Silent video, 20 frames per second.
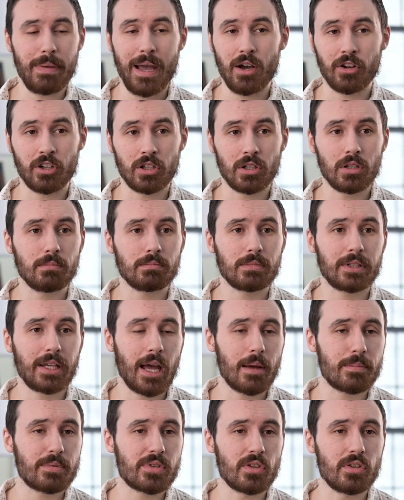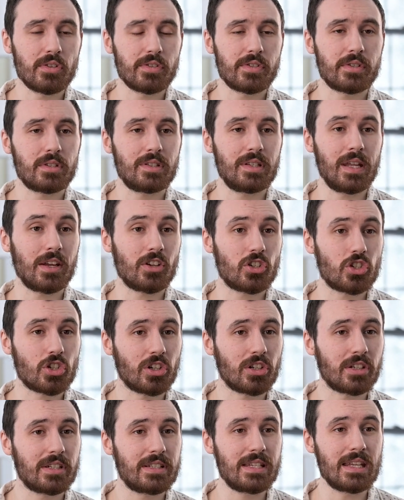powder, capsules,
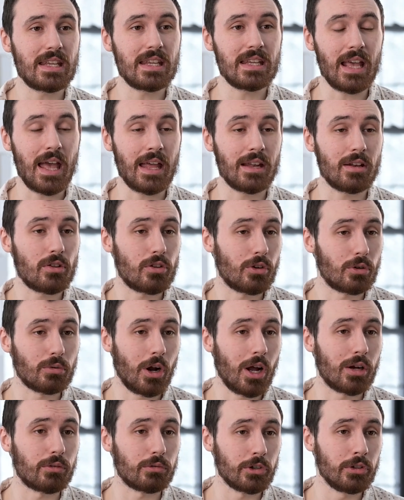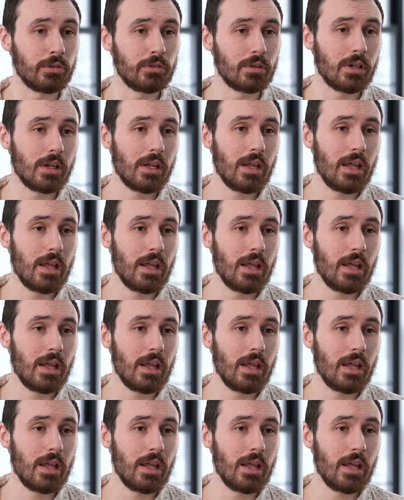tincture, tea, and the raw root.